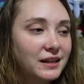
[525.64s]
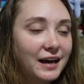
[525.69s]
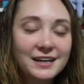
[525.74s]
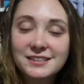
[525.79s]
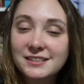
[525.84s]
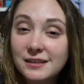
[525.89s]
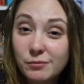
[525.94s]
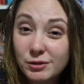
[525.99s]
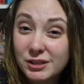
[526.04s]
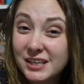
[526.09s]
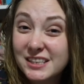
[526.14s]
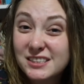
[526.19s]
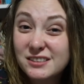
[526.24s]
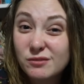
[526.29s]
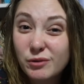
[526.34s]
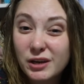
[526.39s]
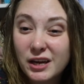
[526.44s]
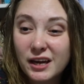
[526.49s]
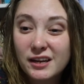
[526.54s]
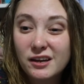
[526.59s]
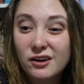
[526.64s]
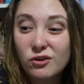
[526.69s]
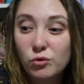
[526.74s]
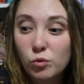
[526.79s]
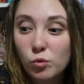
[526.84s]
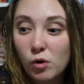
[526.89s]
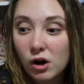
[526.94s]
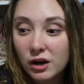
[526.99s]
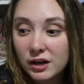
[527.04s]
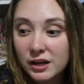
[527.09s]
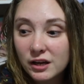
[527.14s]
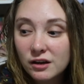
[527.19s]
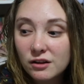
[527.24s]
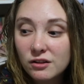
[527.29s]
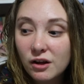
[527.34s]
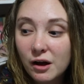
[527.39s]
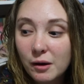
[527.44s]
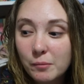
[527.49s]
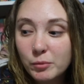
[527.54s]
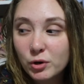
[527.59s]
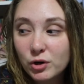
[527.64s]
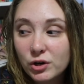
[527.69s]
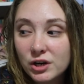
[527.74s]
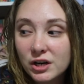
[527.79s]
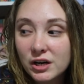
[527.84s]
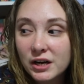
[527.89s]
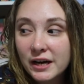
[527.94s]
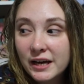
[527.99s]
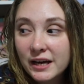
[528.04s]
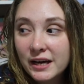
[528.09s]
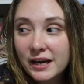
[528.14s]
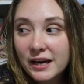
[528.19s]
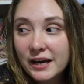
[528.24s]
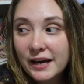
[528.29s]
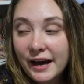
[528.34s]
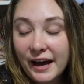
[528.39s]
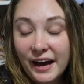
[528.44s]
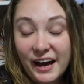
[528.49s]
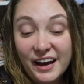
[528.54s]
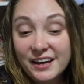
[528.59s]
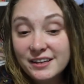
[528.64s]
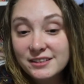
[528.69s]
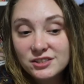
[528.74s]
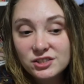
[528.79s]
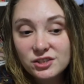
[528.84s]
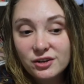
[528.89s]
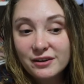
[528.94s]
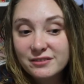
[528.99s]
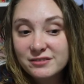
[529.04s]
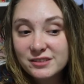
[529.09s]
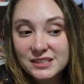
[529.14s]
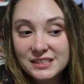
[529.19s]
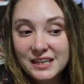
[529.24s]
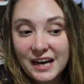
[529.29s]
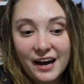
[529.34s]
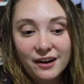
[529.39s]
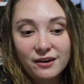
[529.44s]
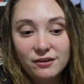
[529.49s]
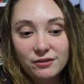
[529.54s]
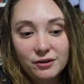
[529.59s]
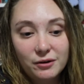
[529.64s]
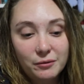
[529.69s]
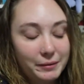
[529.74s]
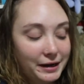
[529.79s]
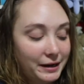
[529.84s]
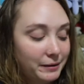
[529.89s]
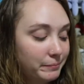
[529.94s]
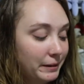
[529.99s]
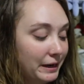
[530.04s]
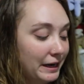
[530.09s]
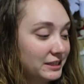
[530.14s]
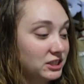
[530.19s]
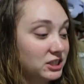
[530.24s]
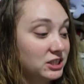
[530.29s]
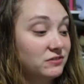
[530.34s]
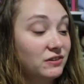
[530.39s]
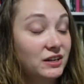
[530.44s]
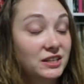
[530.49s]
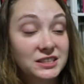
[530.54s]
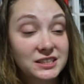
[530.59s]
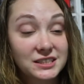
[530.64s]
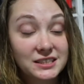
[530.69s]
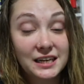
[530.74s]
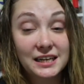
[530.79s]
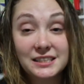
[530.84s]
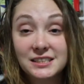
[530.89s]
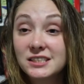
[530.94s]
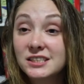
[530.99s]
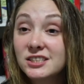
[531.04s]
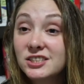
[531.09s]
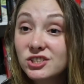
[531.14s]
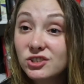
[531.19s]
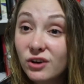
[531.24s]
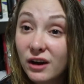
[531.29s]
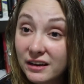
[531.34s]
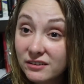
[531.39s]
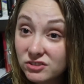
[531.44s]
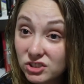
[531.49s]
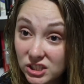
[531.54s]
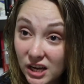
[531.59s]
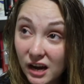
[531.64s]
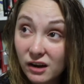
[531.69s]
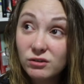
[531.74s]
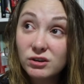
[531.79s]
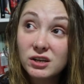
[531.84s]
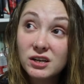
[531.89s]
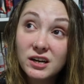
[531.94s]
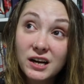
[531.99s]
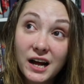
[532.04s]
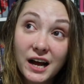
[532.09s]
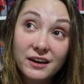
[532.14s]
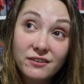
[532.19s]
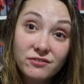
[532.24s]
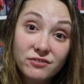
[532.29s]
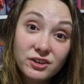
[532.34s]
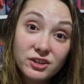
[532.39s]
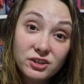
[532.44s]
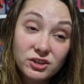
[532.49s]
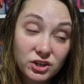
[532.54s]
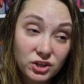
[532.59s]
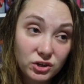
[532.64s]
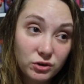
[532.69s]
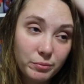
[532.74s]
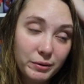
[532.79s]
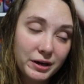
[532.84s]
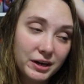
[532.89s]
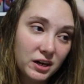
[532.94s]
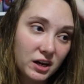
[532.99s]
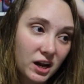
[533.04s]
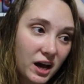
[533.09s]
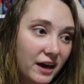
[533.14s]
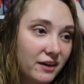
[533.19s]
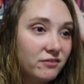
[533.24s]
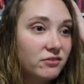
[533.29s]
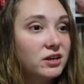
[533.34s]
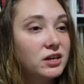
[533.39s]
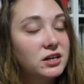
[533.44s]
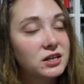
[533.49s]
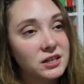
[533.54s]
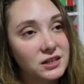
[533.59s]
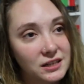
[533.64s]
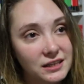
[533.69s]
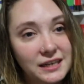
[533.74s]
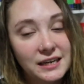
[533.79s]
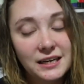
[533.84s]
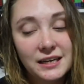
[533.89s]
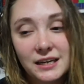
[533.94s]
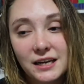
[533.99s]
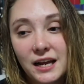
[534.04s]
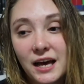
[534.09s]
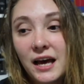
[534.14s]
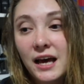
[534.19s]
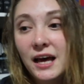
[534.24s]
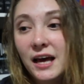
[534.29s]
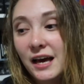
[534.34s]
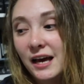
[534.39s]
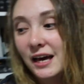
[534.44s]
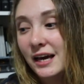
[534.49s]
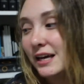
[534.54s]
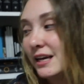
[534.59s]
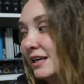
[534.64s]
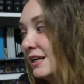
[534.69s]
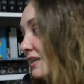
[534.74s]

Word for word: last couple days of the beginning I'm walking a lot more, and so I've just, I don't know, man, but I just felt disgusting. So I've showered, I feel human, I feel clean. It